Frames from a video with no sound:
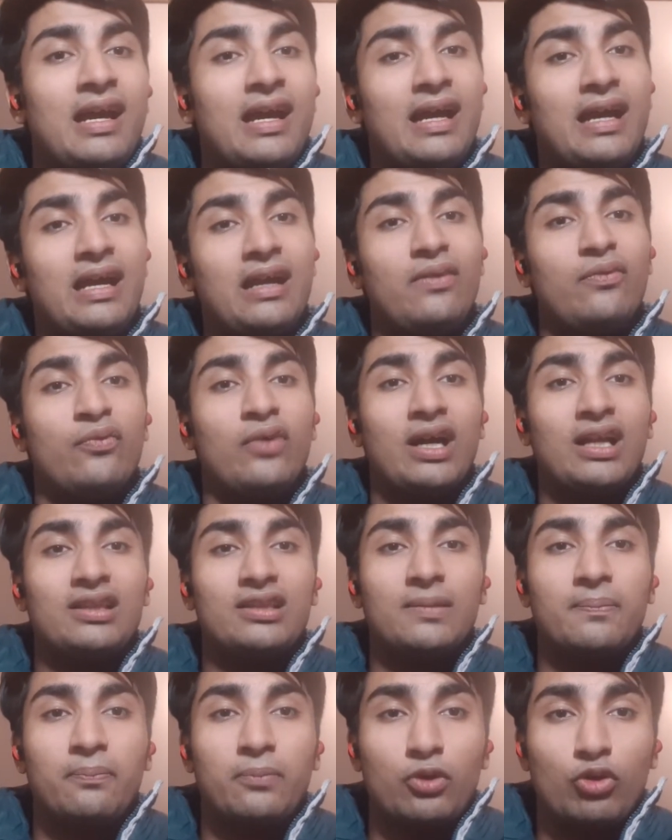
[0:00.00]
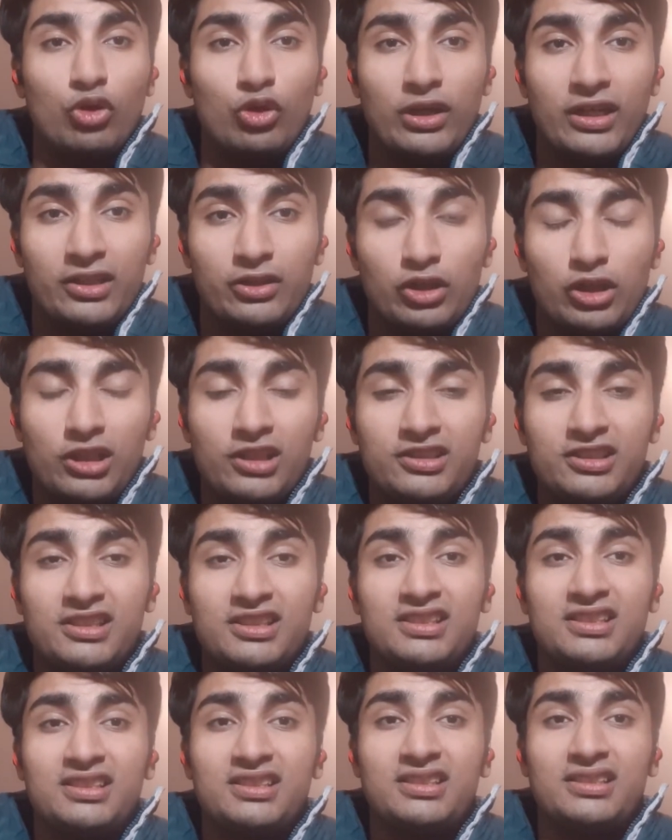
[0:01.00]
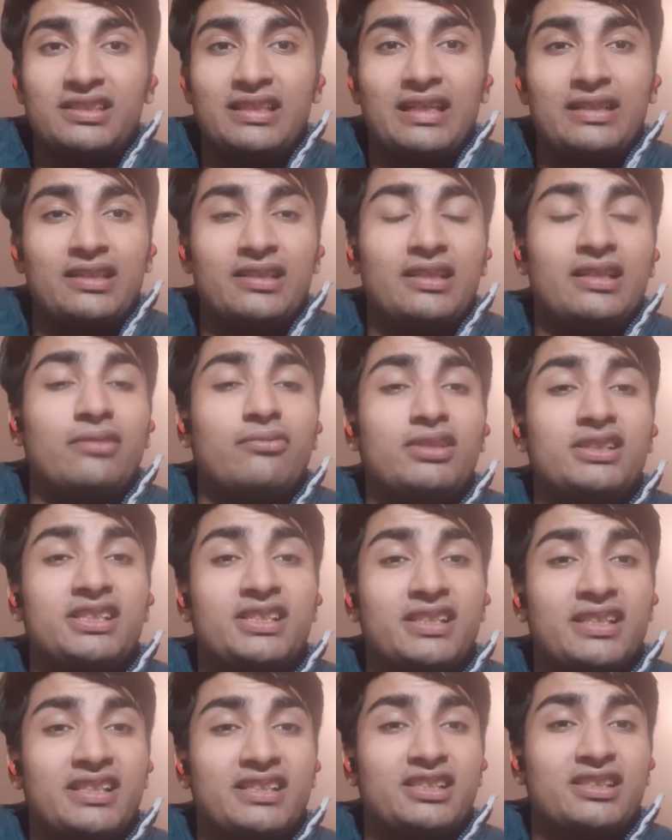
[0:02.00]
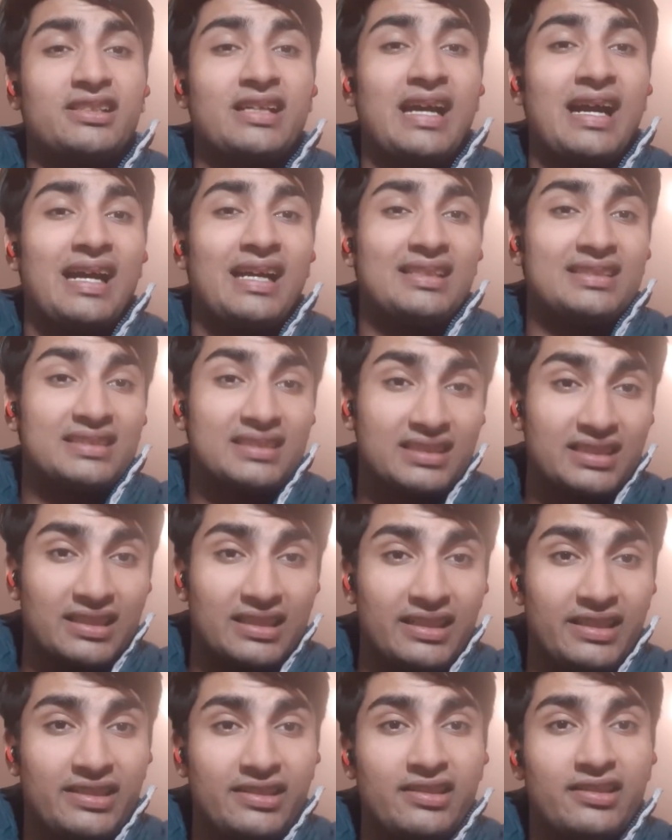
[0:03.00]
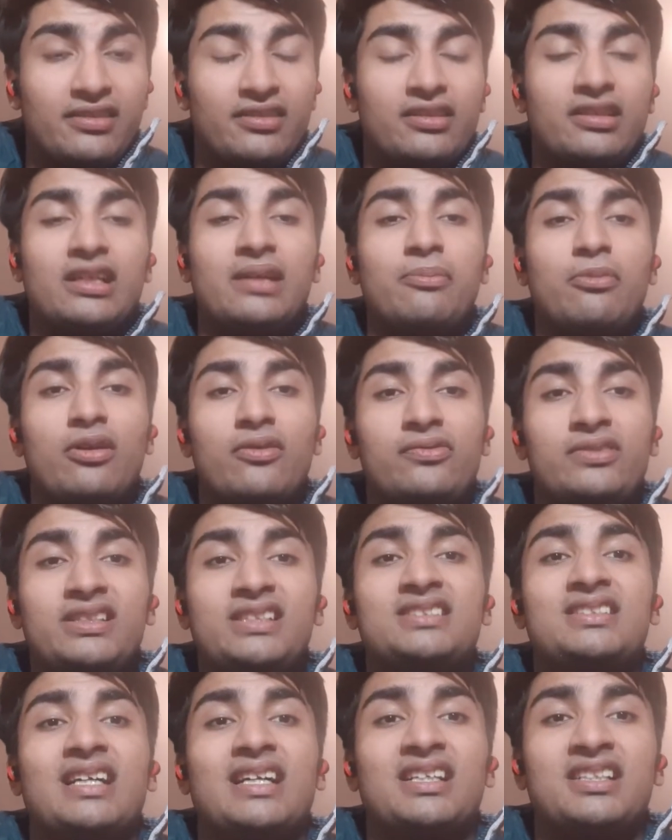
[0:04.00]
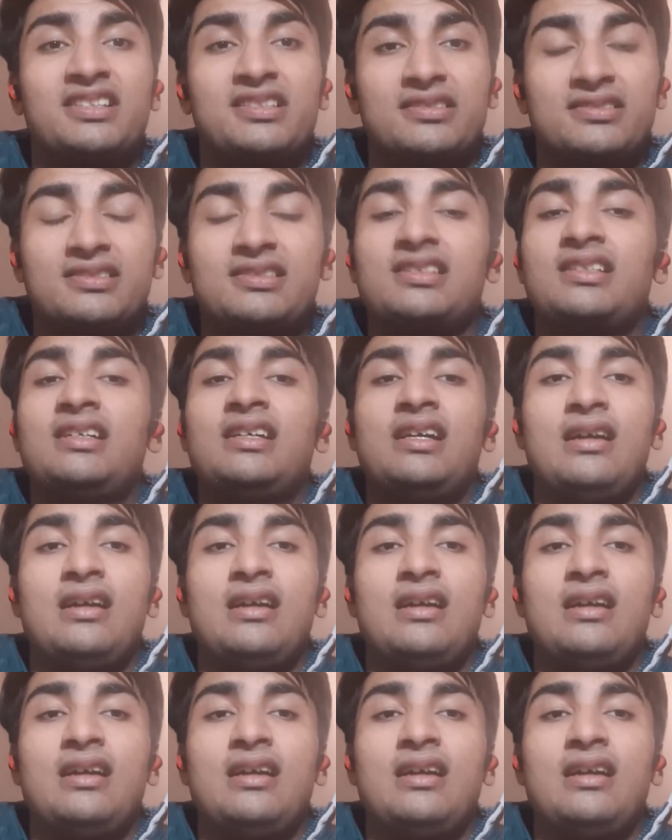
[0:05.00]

And while the board acknowledges that an investigation has cleared Tim of these actions,